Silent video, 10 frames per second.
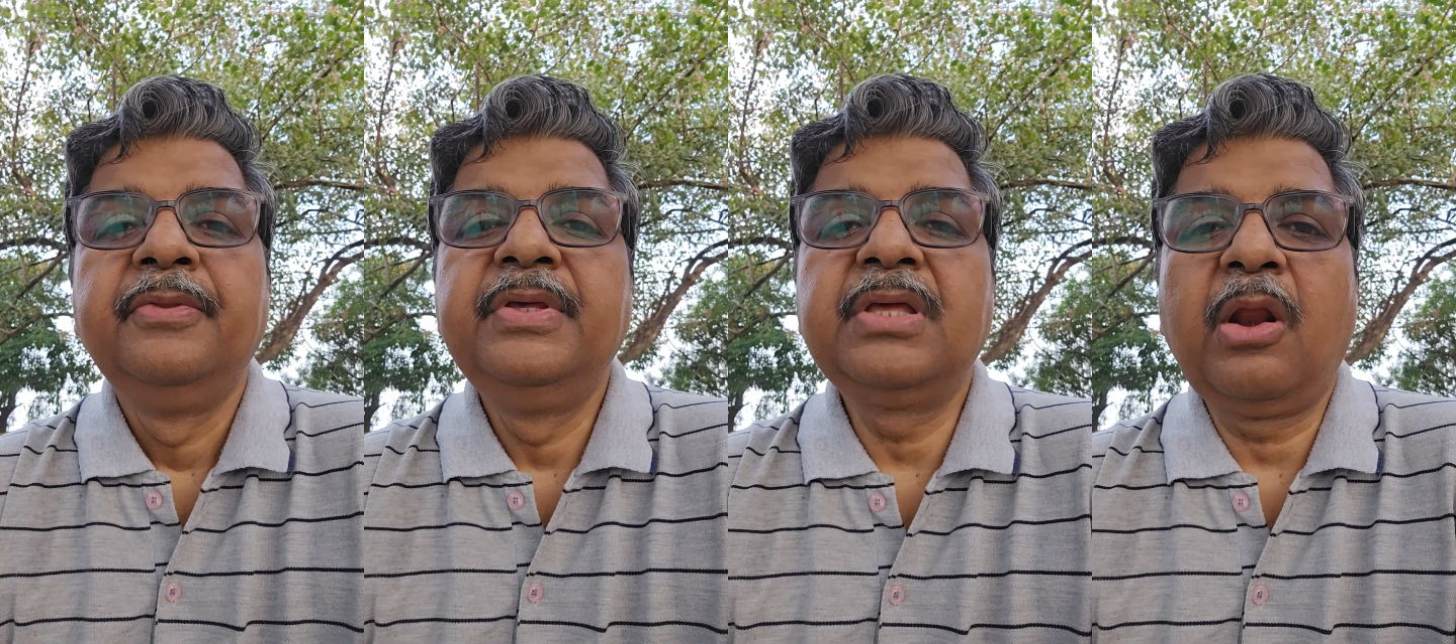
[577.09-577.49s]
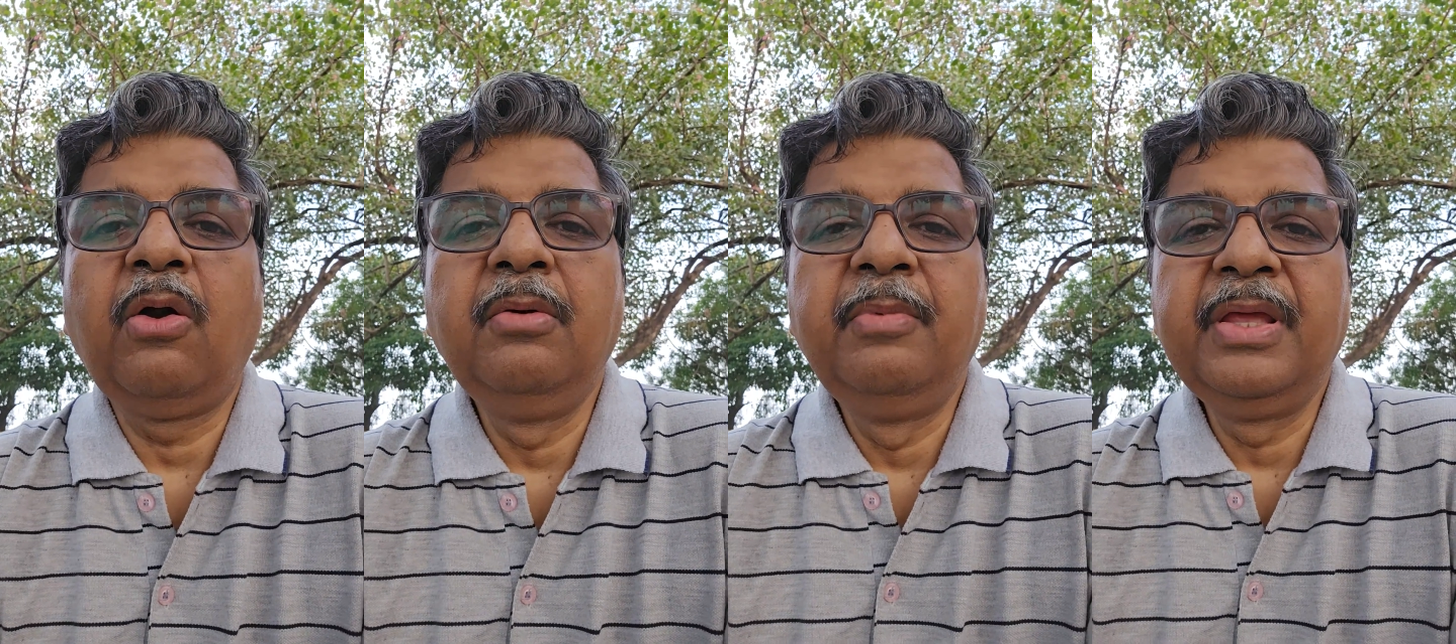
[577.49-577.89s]
These are
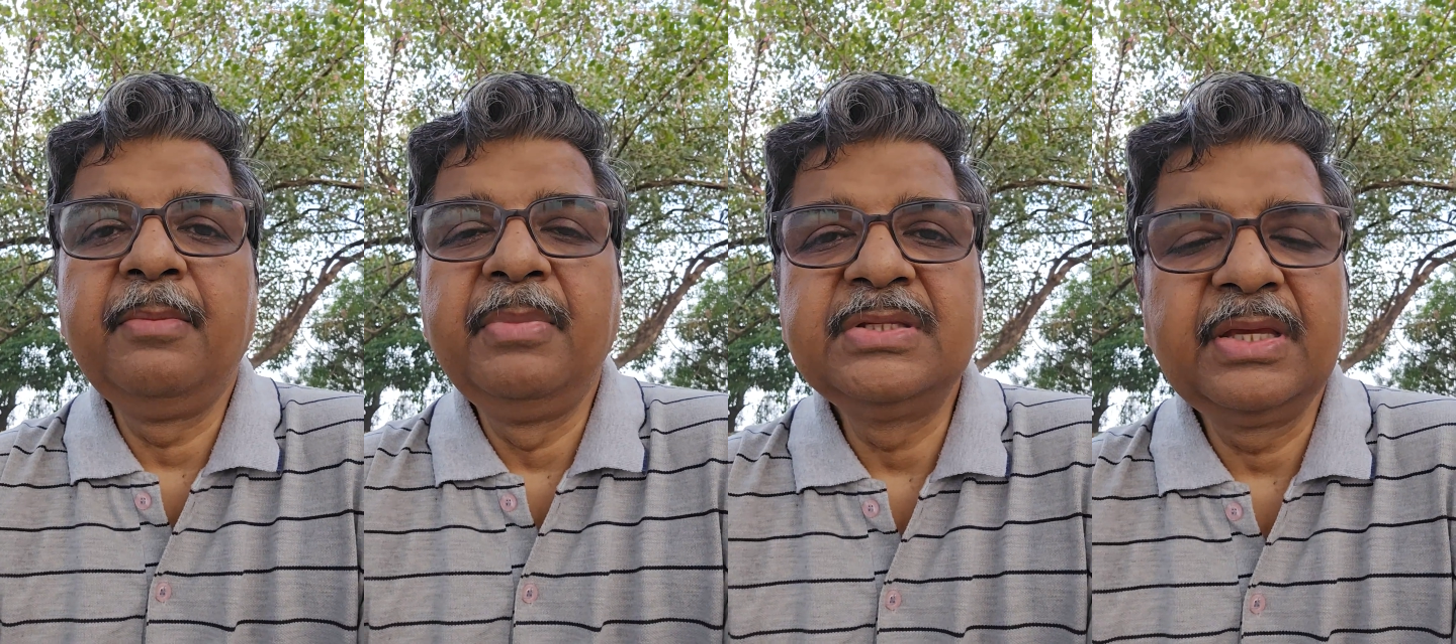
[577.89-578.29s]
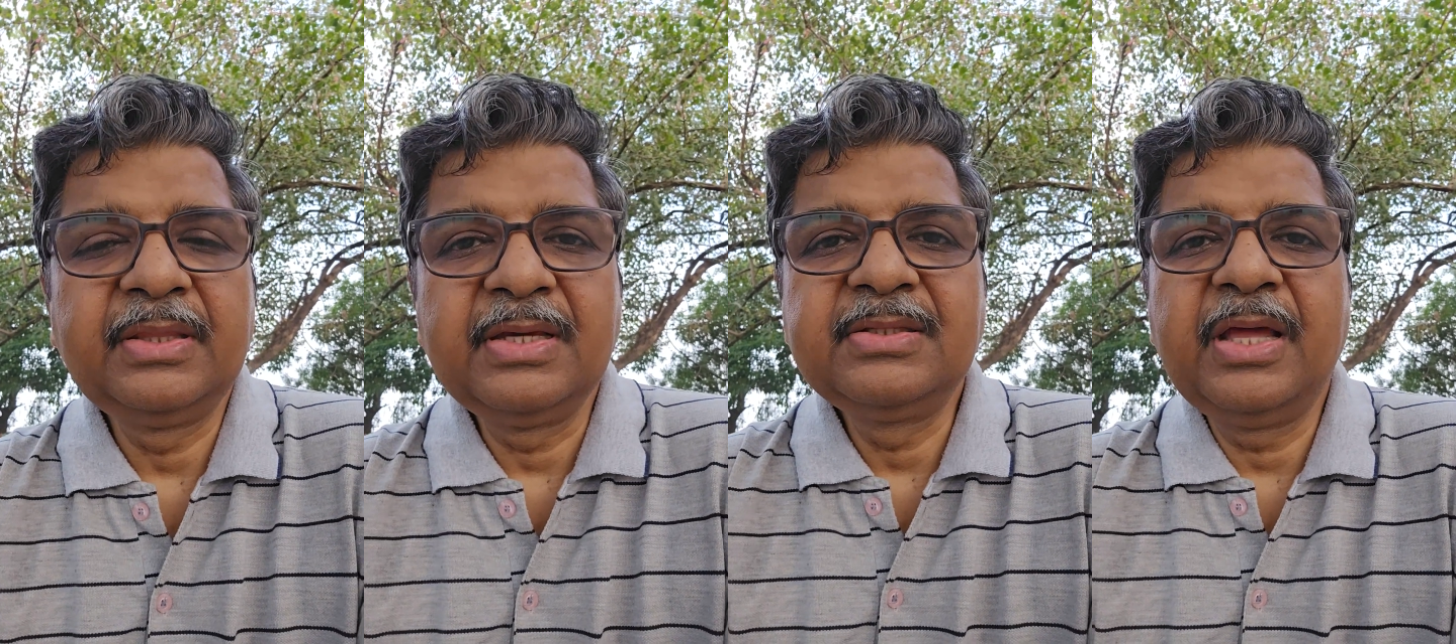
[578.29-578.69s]
all very basic
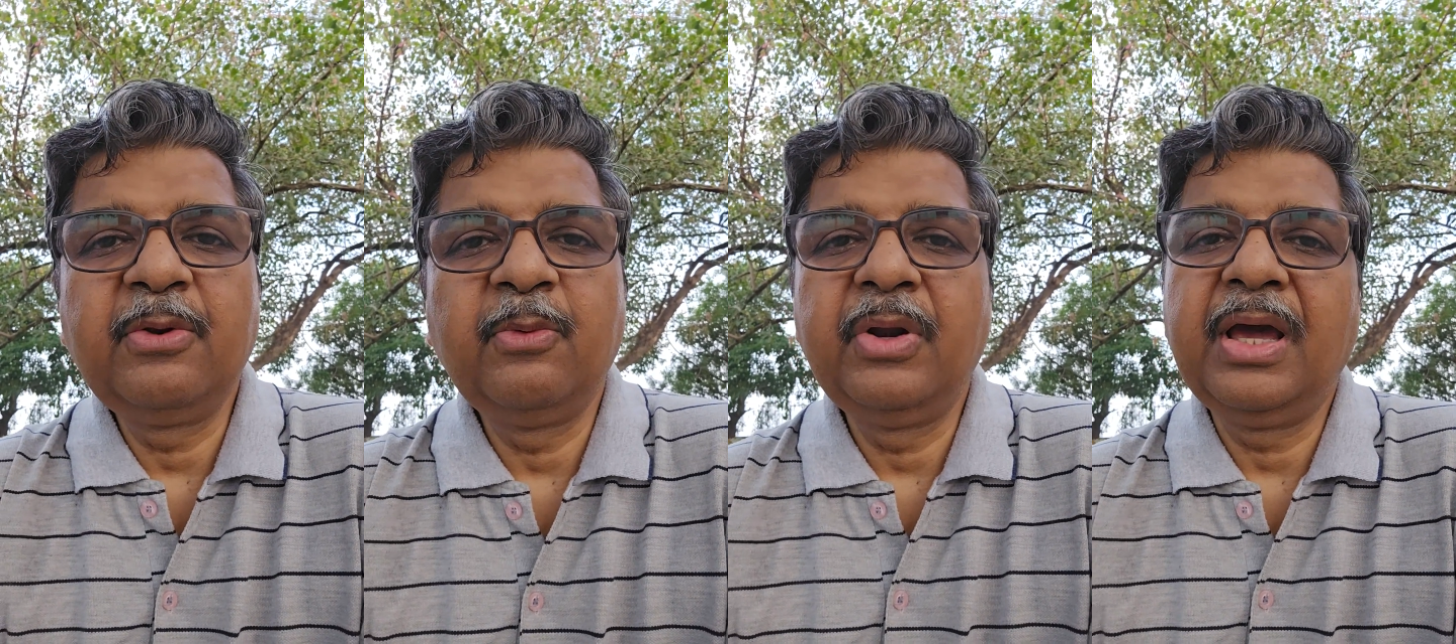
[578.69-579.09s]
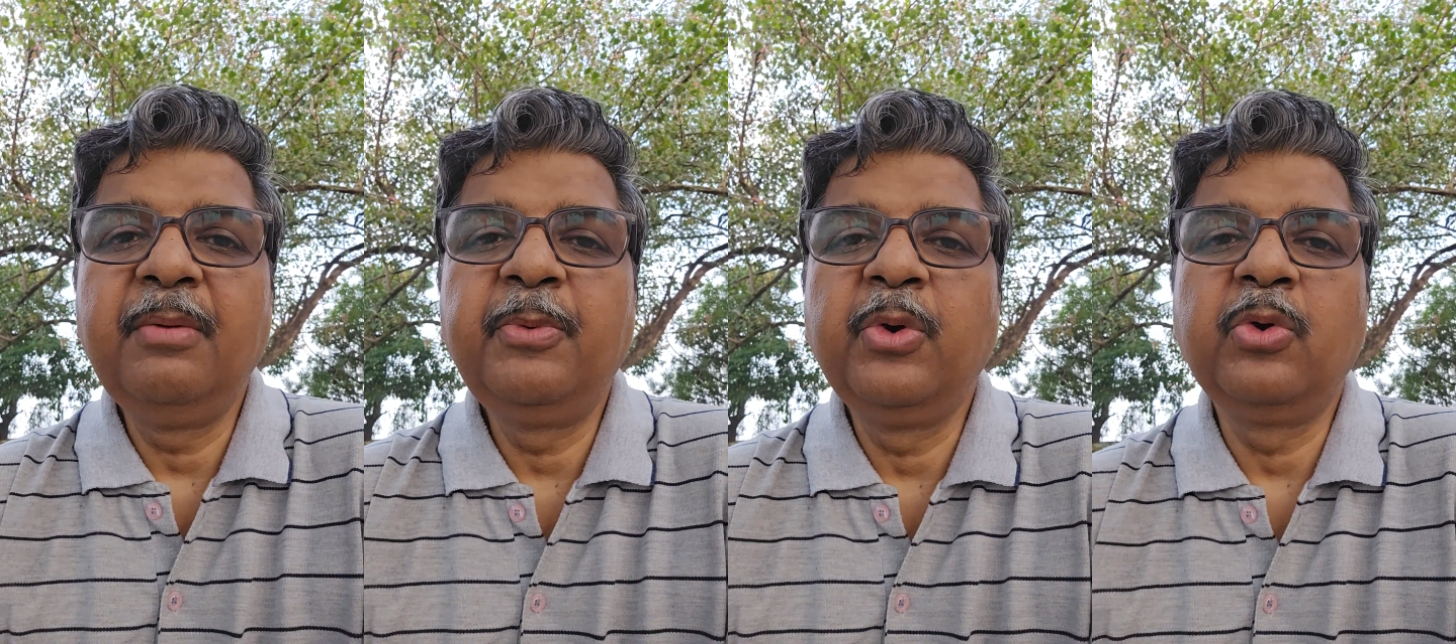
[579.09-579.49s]
things that would
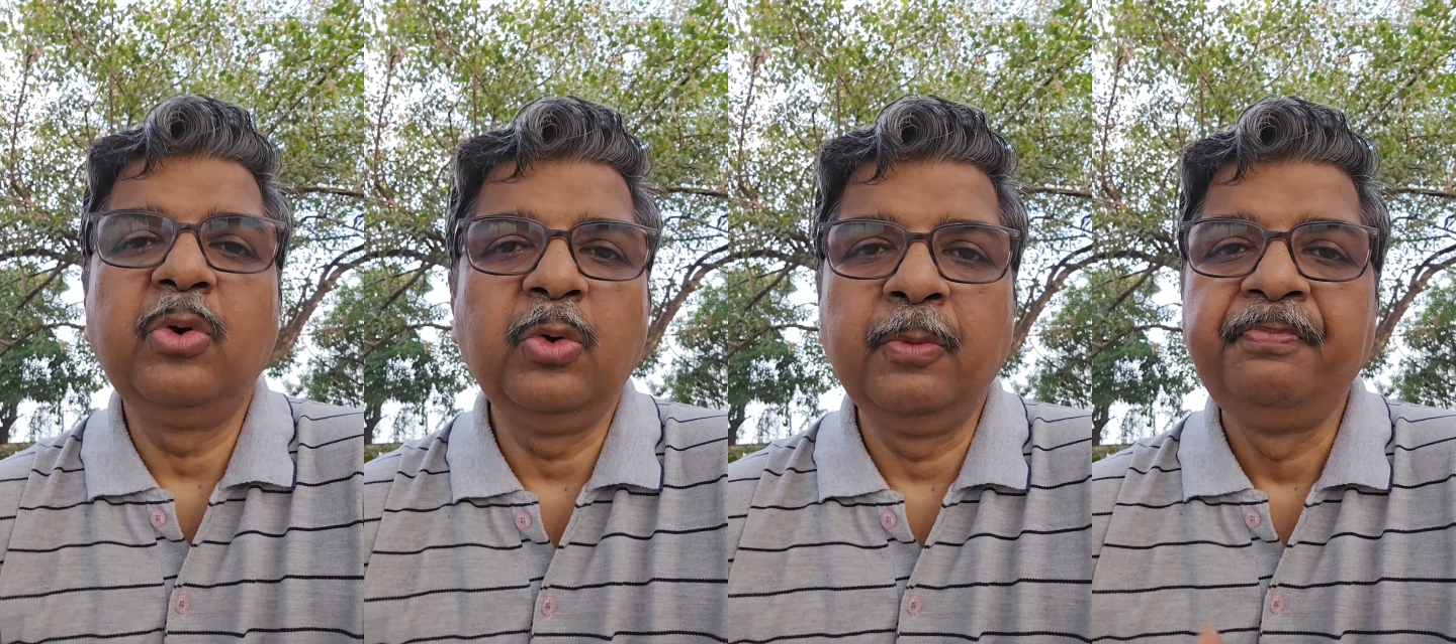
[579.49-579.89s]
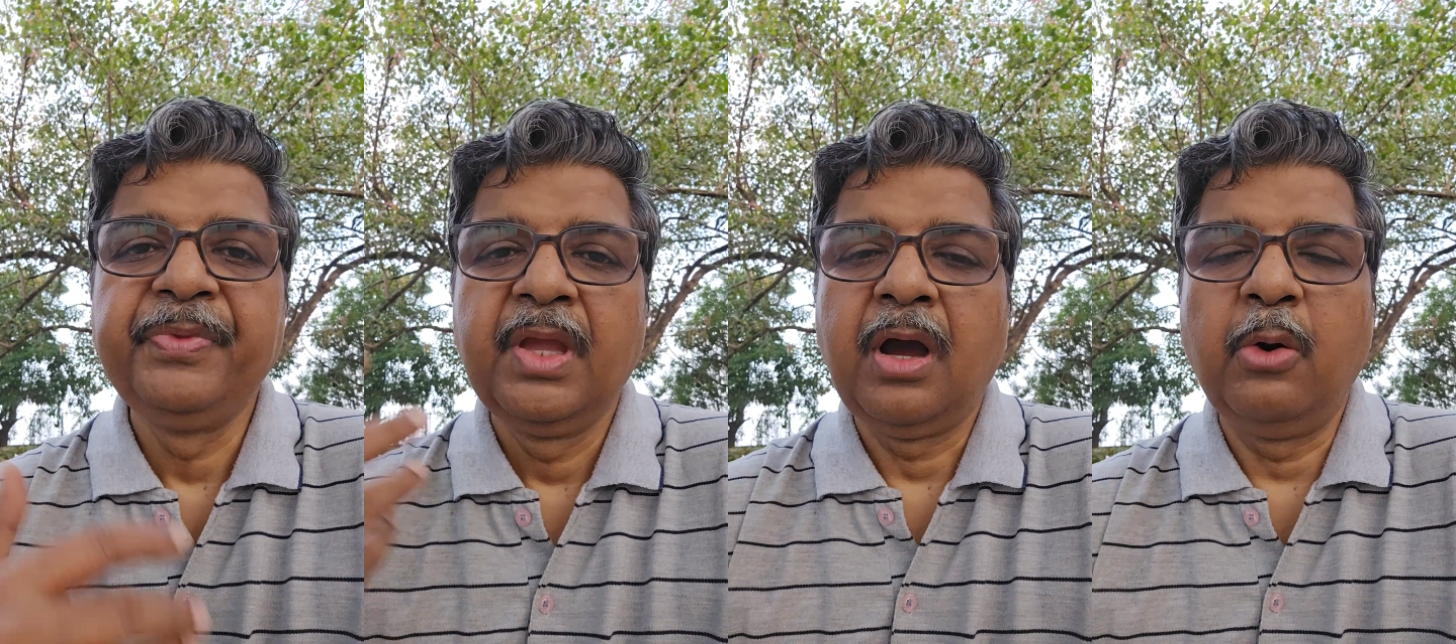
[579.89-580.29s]
help you to do.
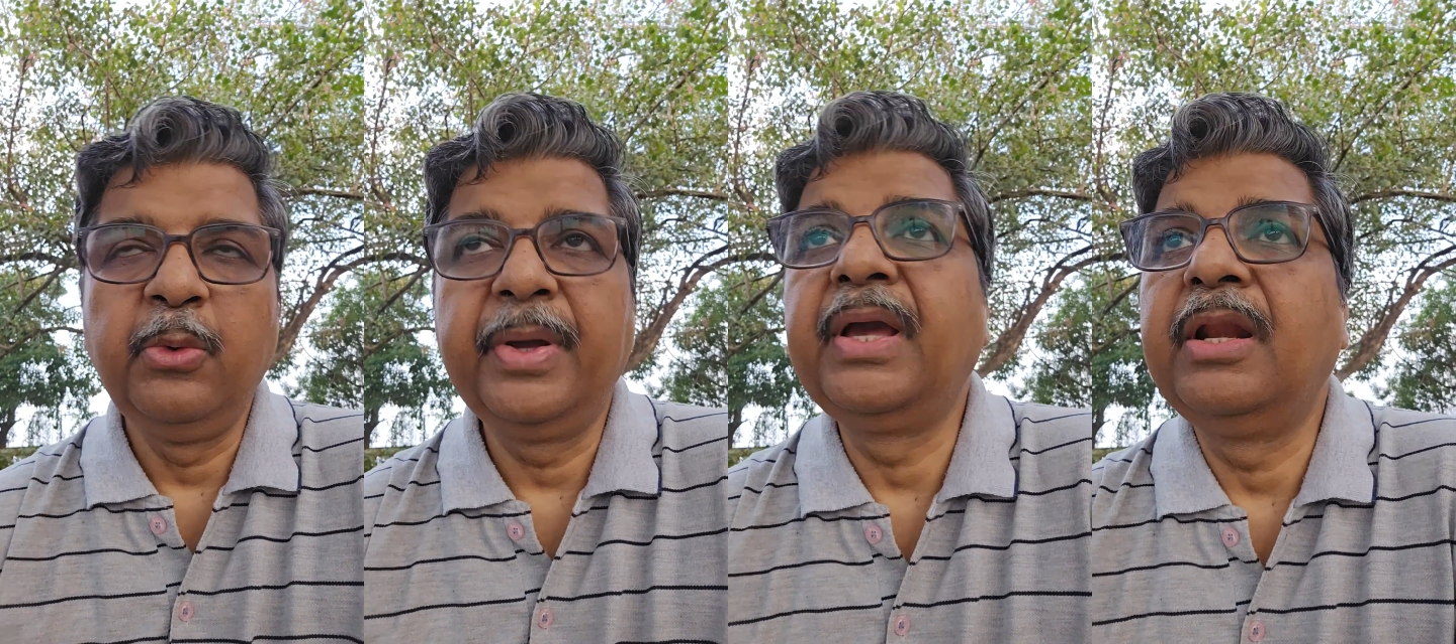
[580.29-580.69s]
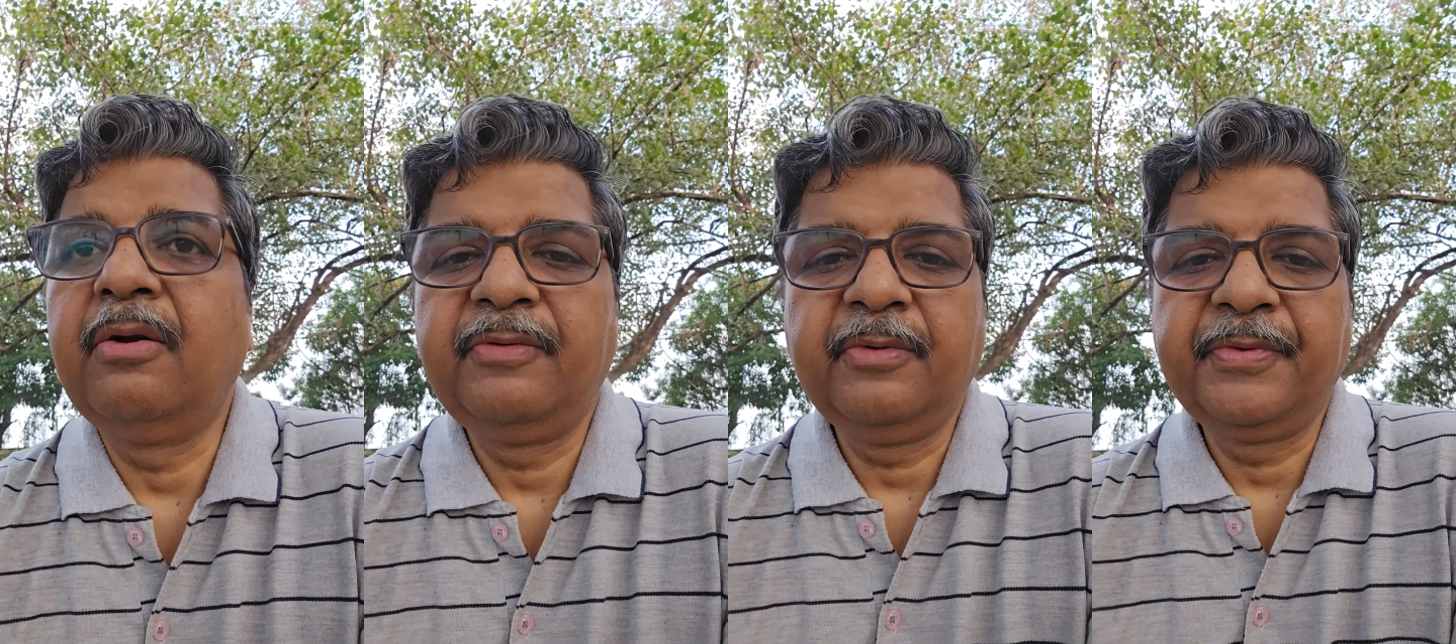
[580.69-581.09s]
How do I get
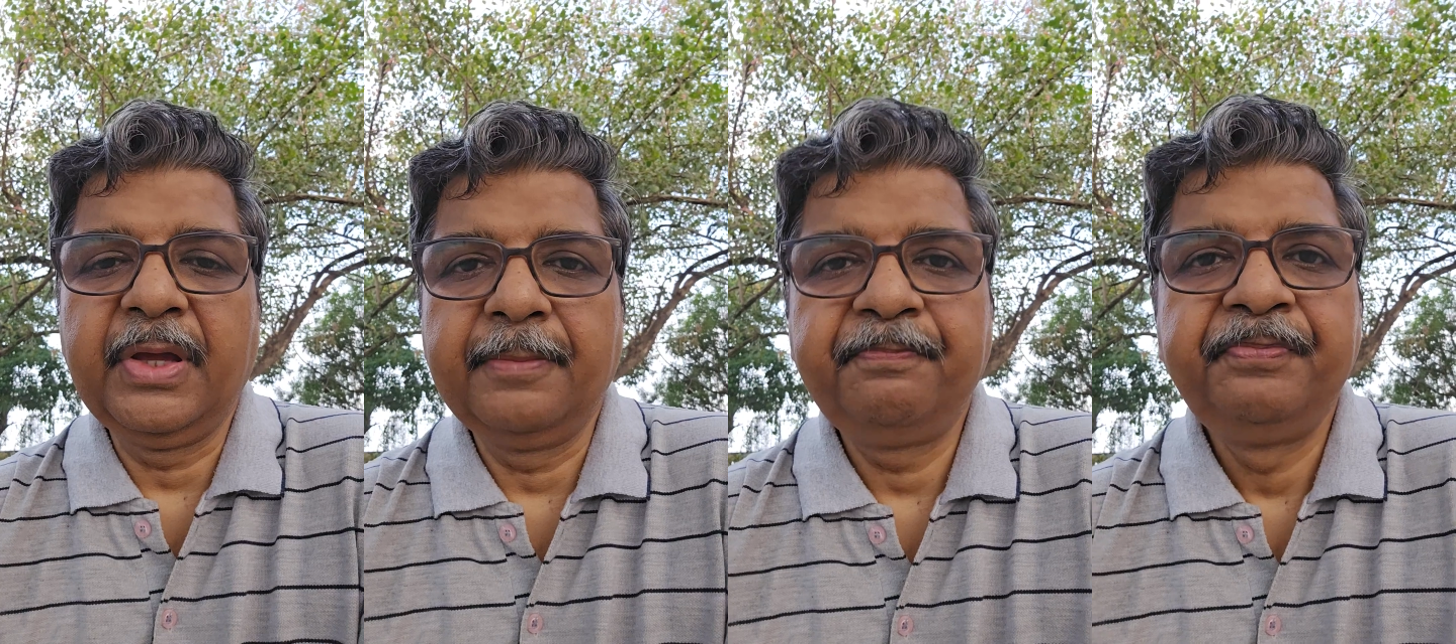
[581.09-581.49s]
out of here?